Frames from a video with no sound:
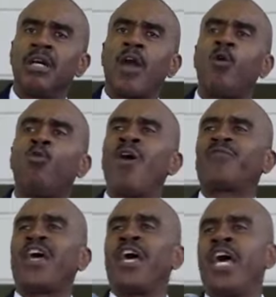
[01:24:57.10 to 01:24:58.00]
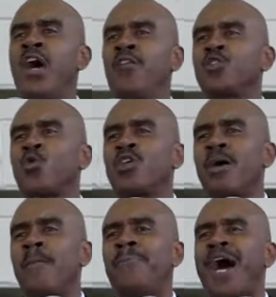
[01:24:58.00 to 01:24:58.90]
And what the elders
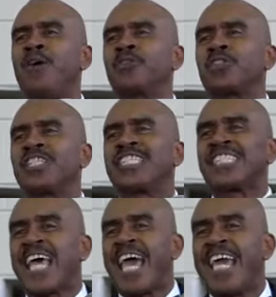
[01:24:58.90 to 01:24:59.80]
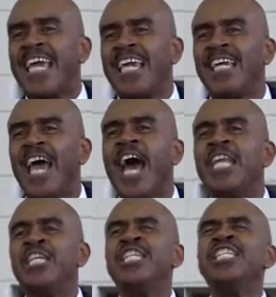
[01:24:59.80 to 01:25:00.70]
was about to say
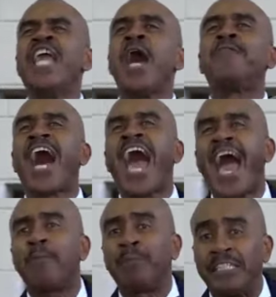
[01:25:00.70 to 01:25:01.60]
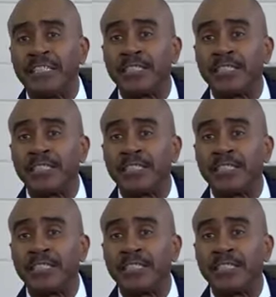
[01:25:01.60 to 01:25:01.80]
never happened.